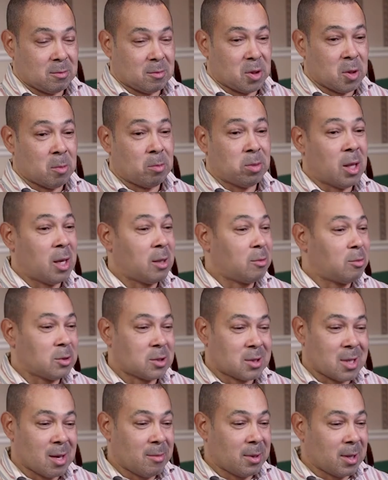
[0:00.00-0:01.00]
The blood was
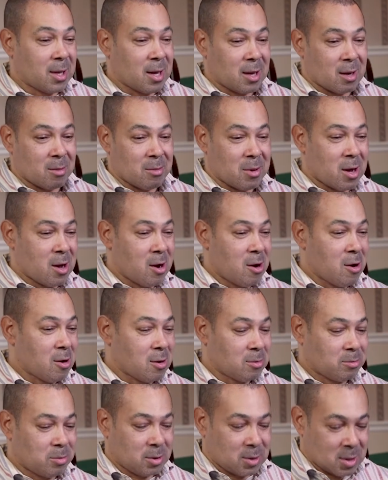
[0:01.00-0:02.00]
coming out of my
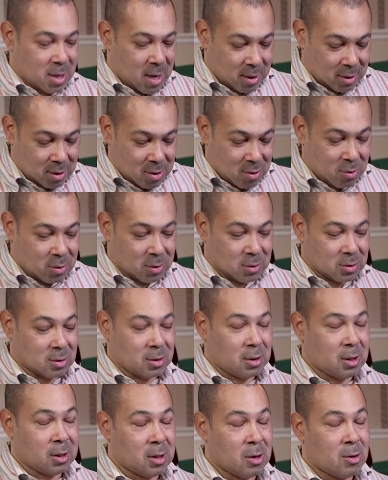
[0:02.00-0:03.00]
heart, but not going into
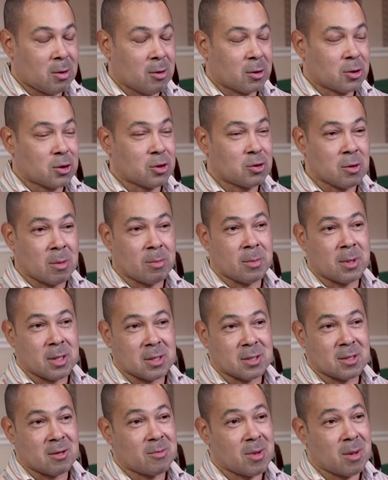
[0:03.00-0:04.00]
the lower
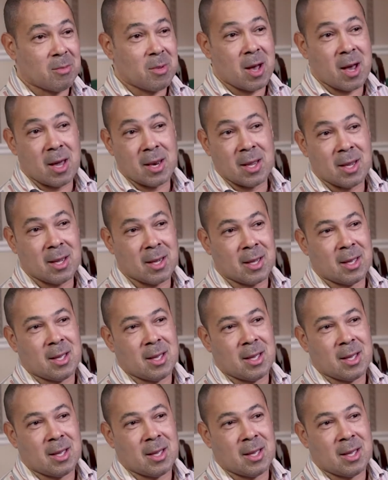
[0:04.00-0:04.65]
extremities of my body.